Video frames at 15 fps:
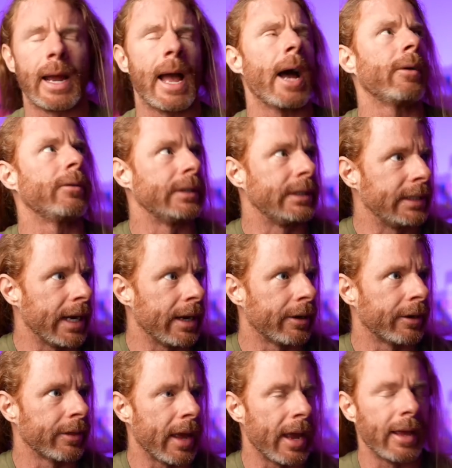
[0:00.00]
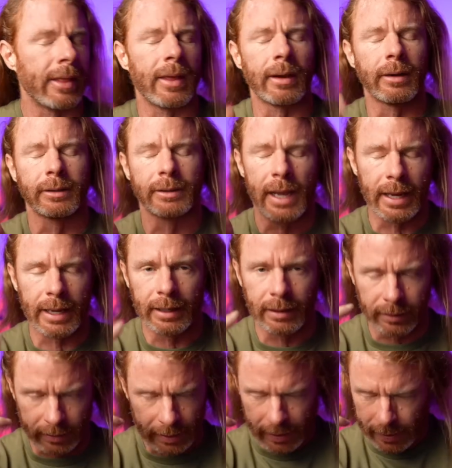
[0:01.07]
How dare they? They're
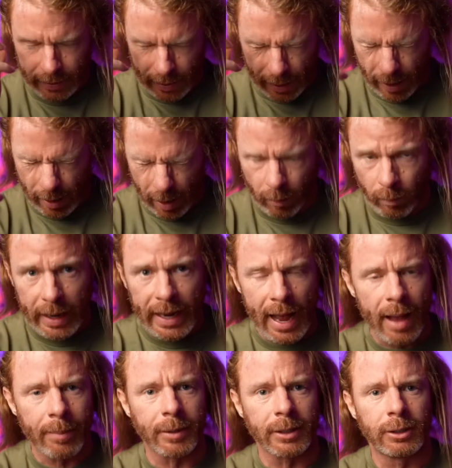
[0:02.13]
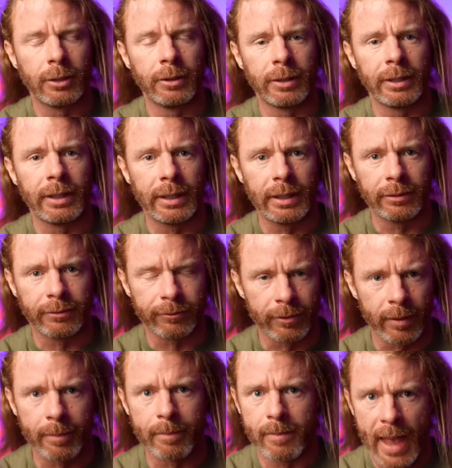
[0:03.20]
taking away opportunities
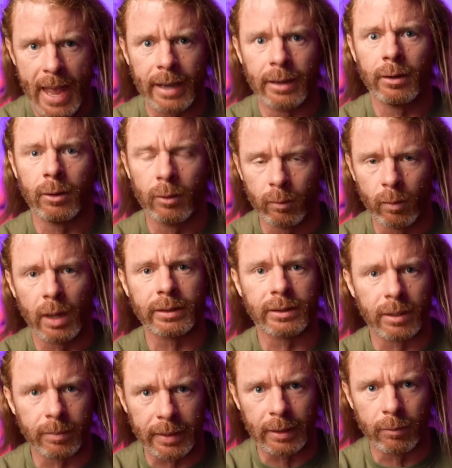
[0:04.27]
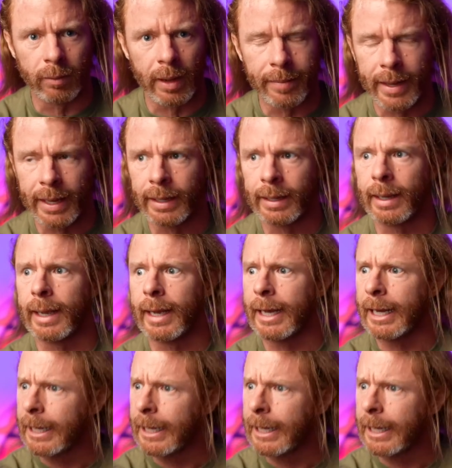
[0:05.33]
from men who want to be women.